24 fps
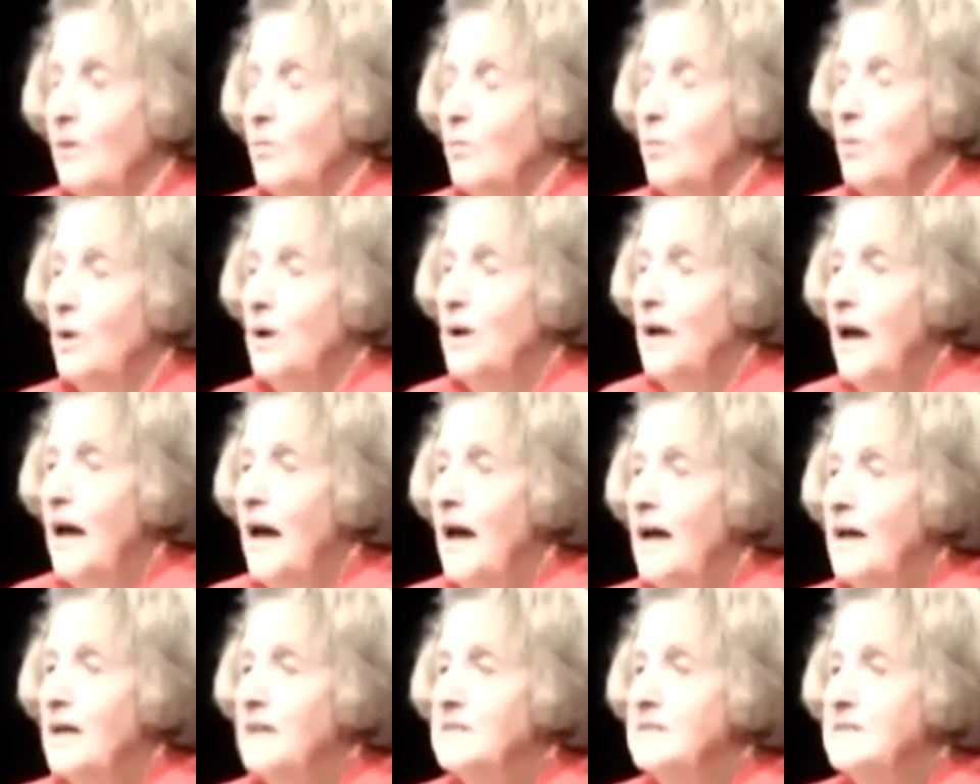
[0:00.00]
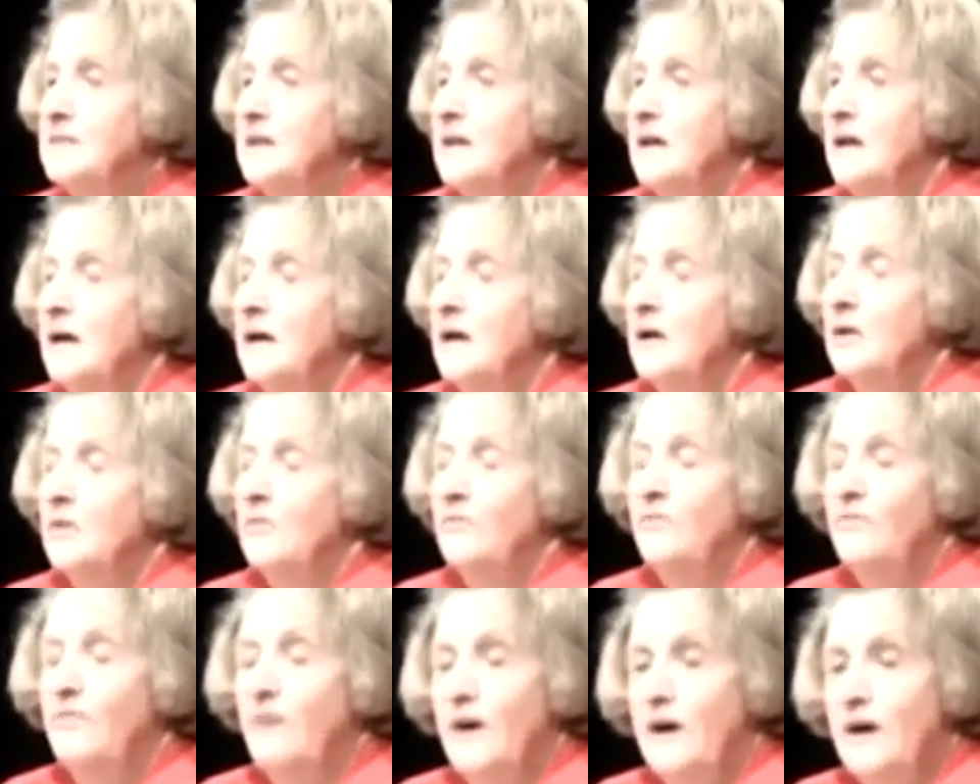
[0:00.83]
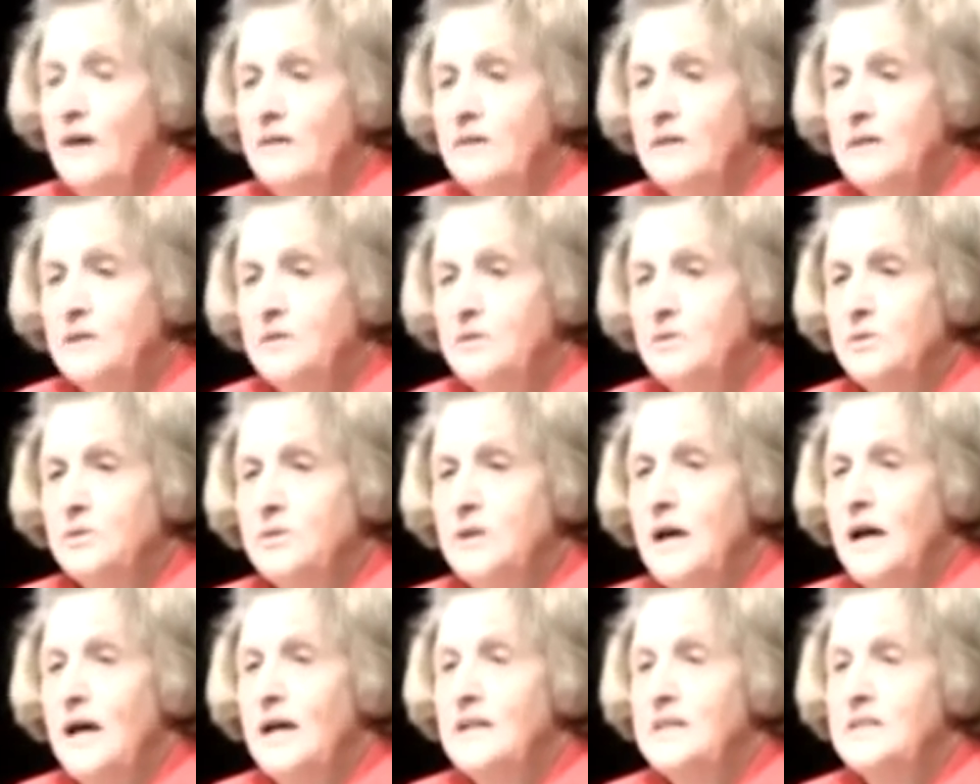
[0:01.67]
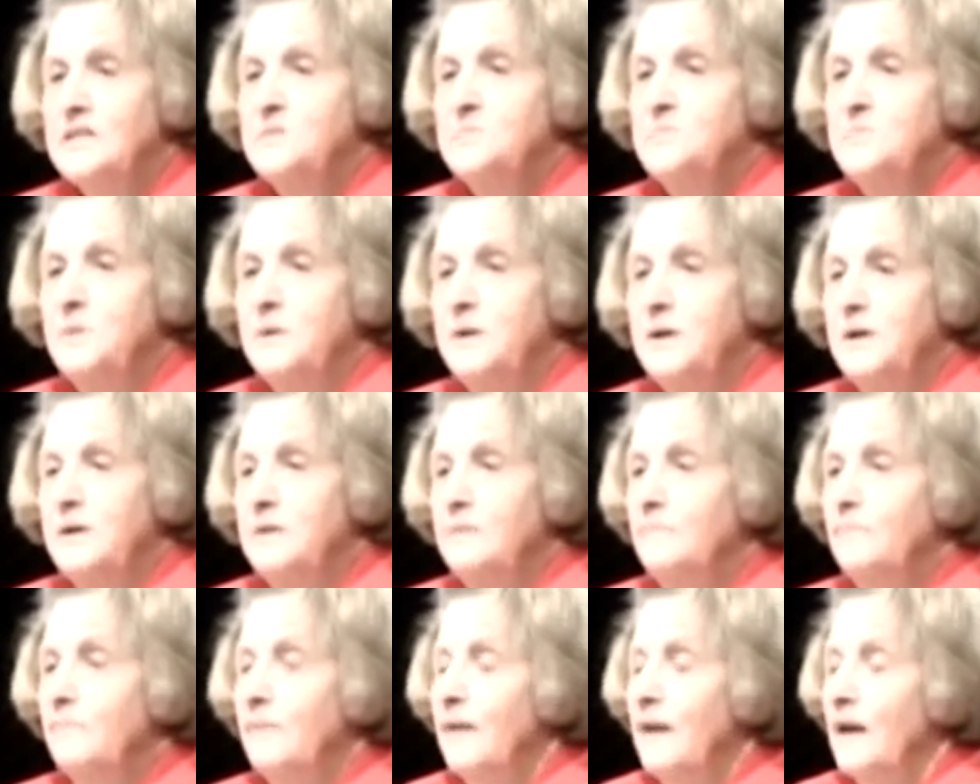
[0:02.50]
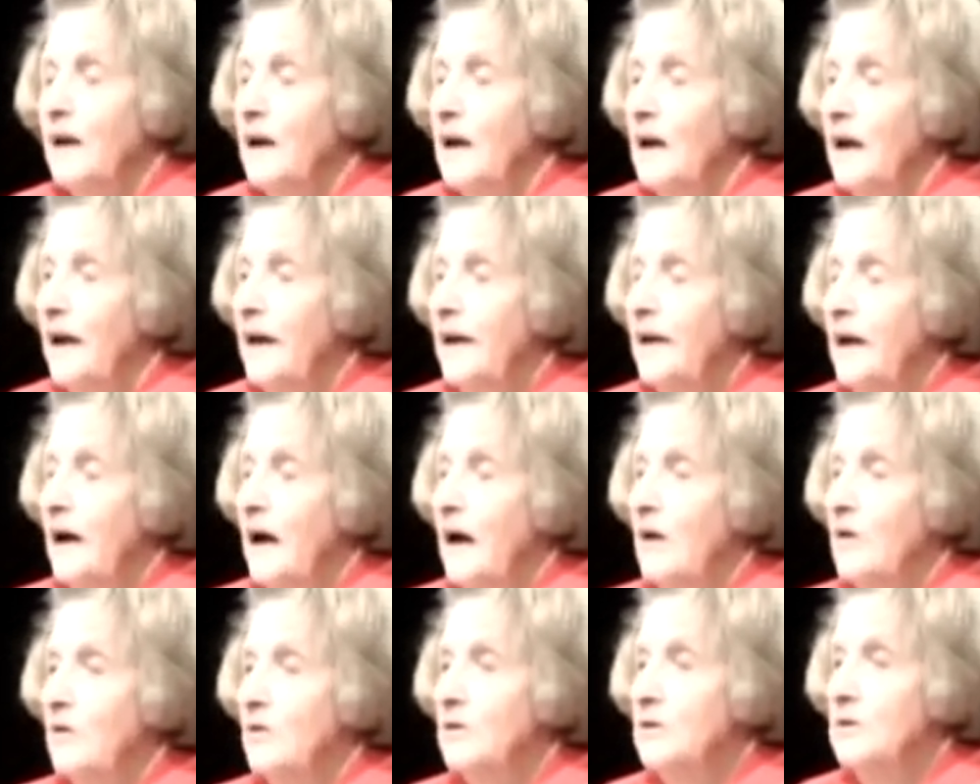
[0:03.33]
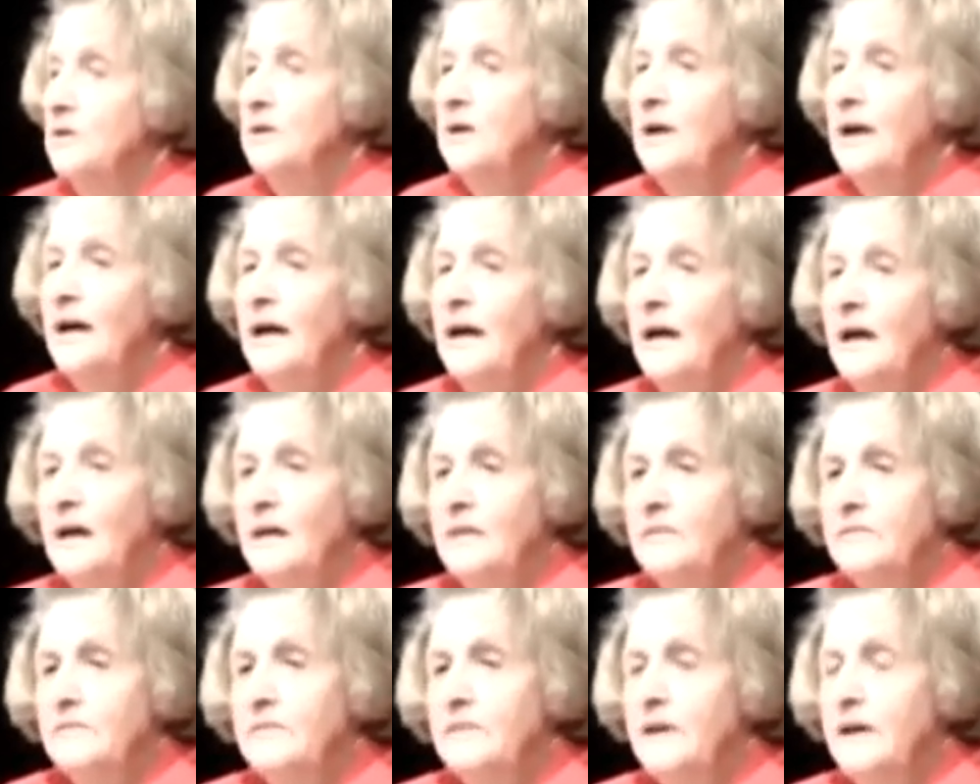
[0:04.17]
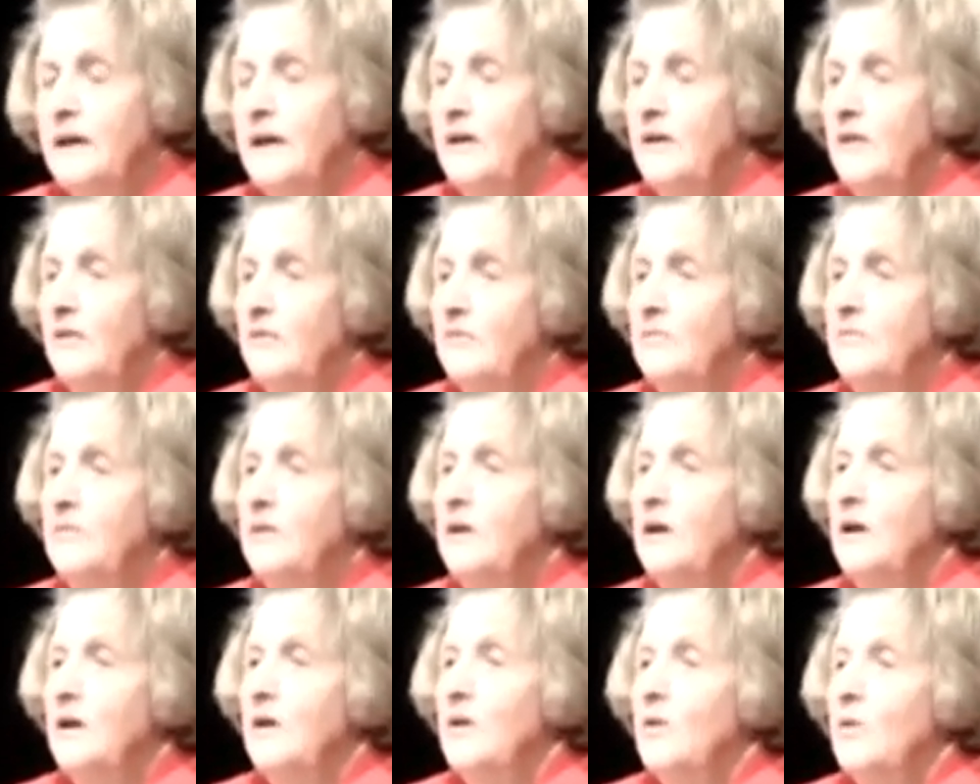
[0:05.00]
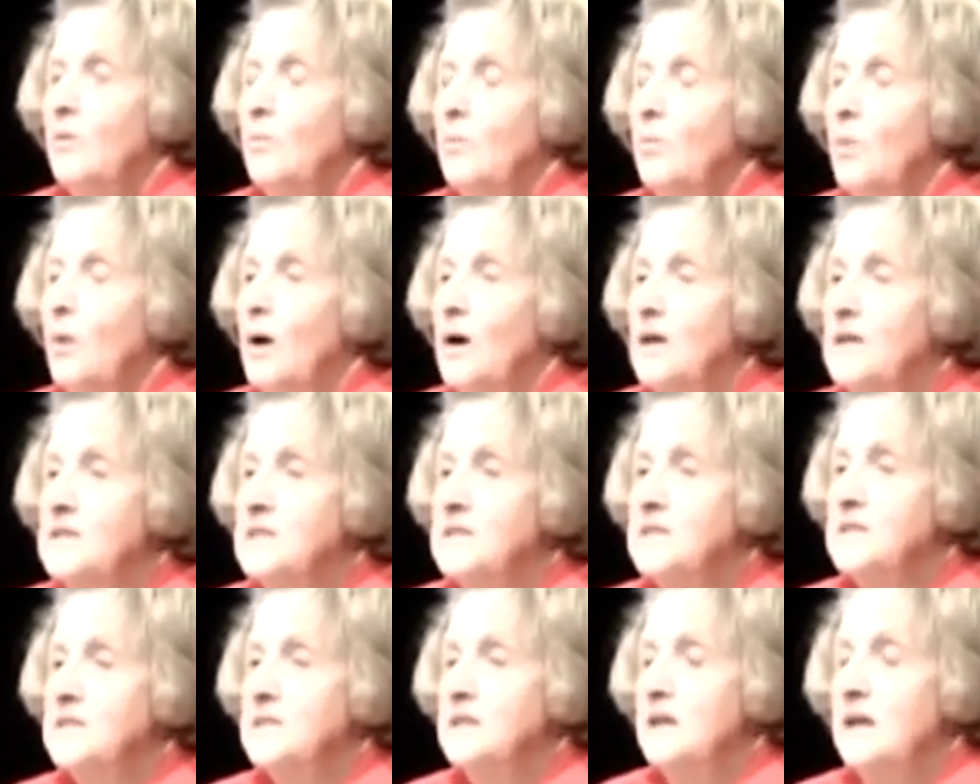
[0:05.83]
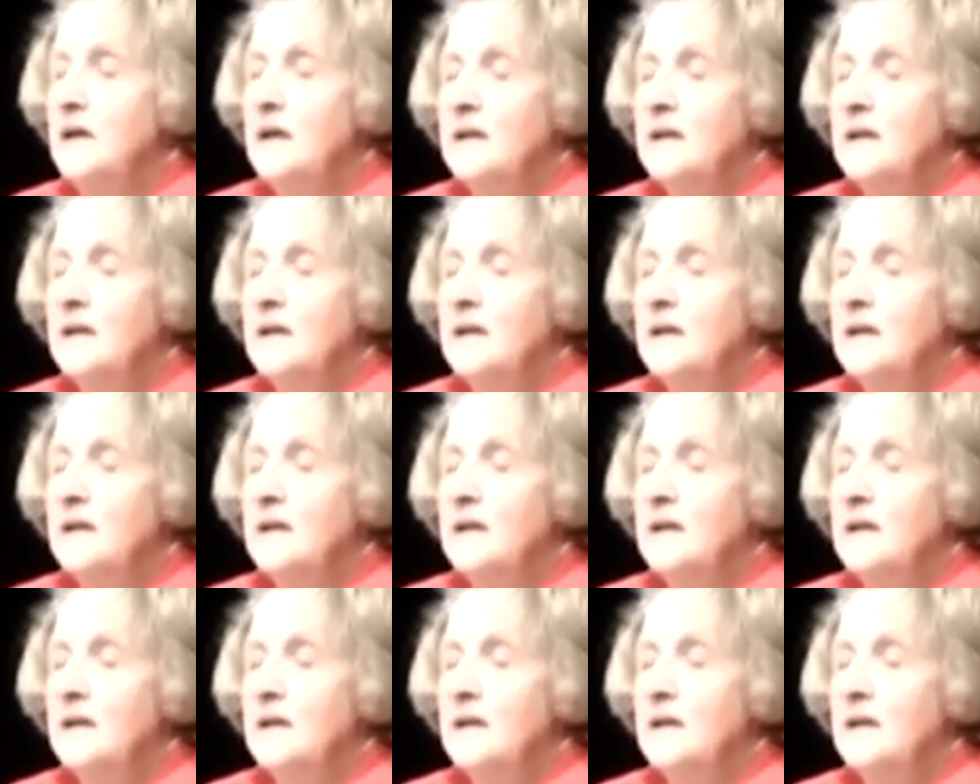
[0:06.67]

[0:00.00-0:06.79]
We had very good hospitals, and our healthcare was